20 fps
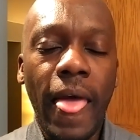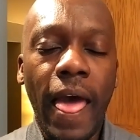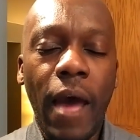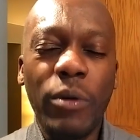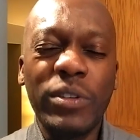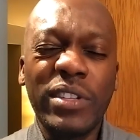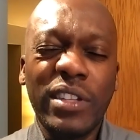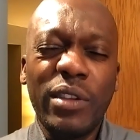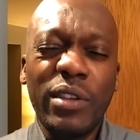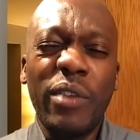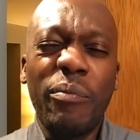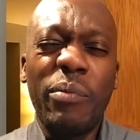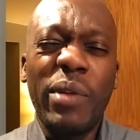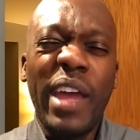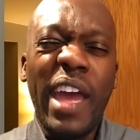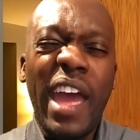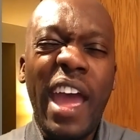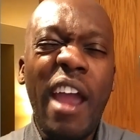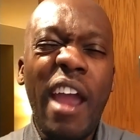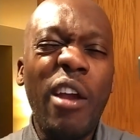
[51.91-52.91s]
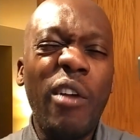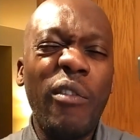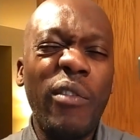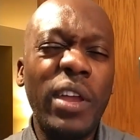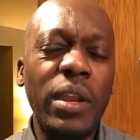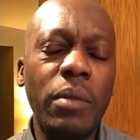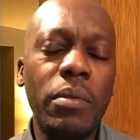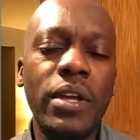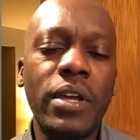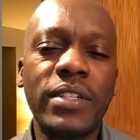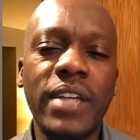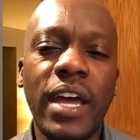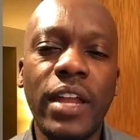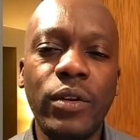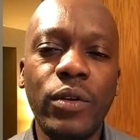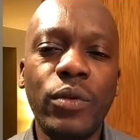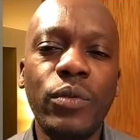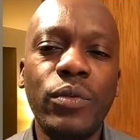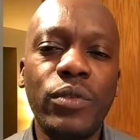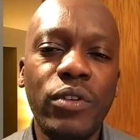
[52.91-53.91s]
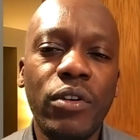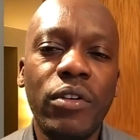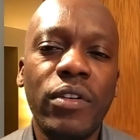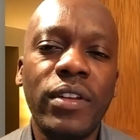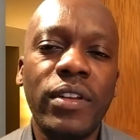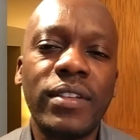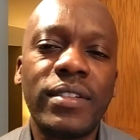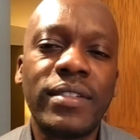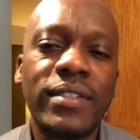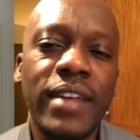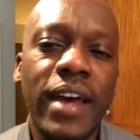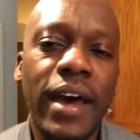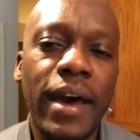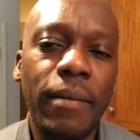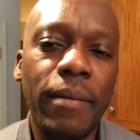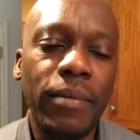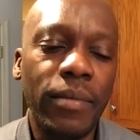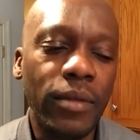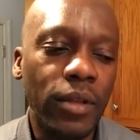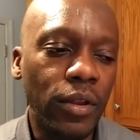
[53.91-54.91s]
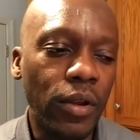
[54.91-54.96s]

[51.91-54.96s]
I was a little bit aggravated because I knew during this time,